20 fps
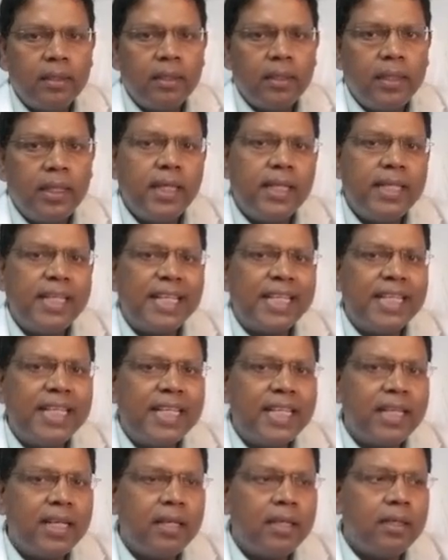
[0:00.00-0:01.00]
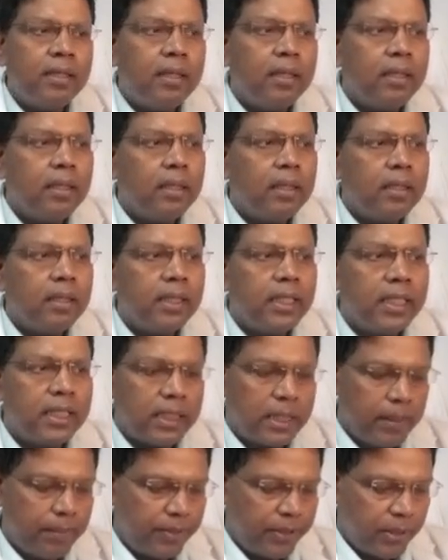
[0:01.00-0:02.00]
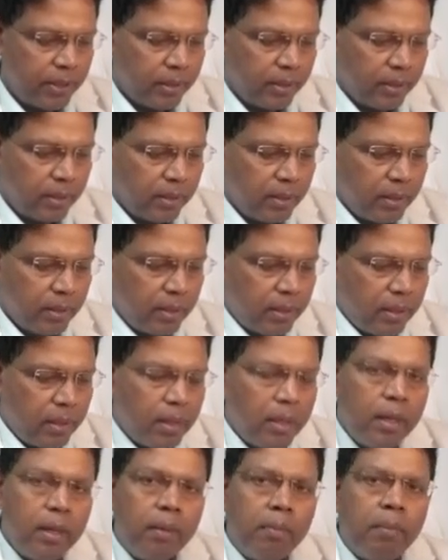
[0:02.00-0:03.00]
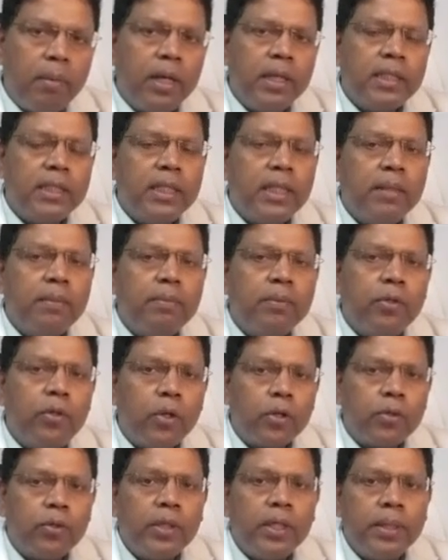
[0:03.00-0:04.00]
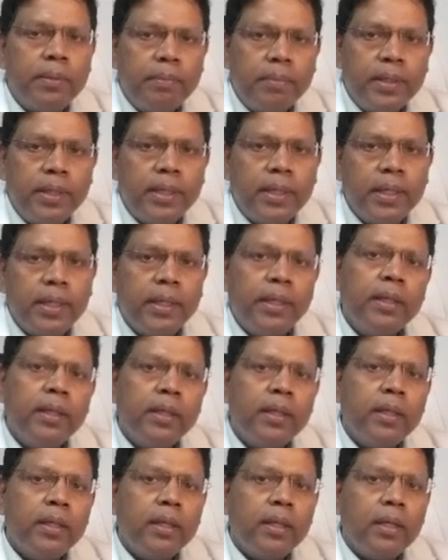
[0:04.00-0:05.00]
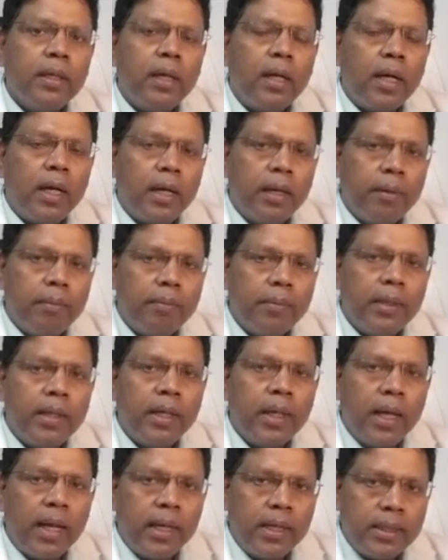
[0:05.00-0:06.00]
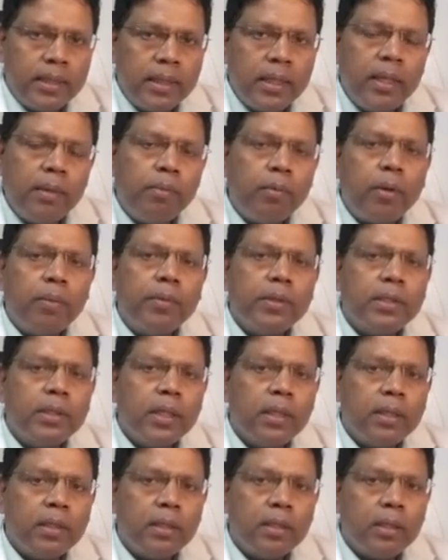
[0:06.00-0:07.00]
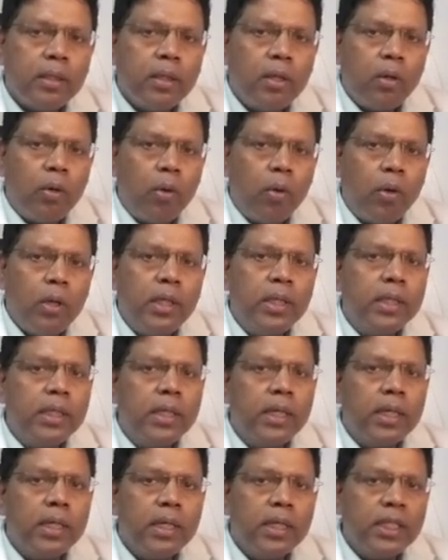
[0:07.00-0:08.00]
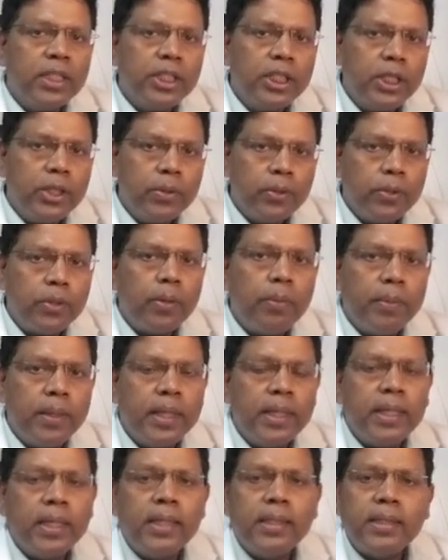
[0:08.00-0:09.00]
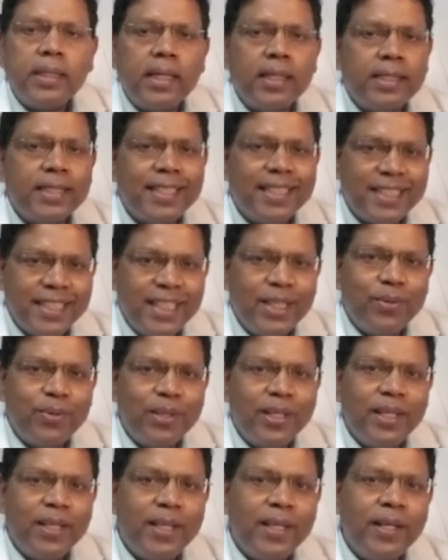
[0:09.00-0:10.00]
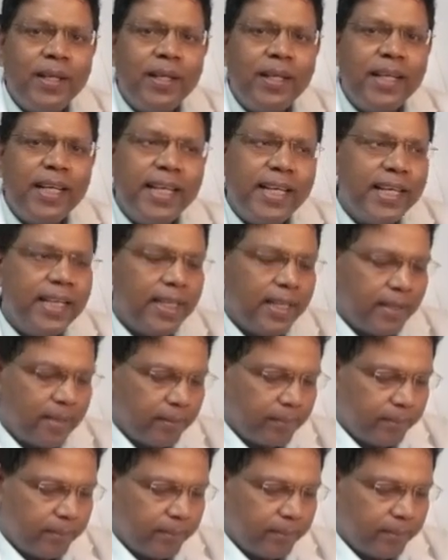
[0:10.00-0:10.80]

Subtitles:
A technical description. Myself, Dr. M.D. Ray. I am an additional professor, All India Institute of Medical Sciences, New Delhi, India.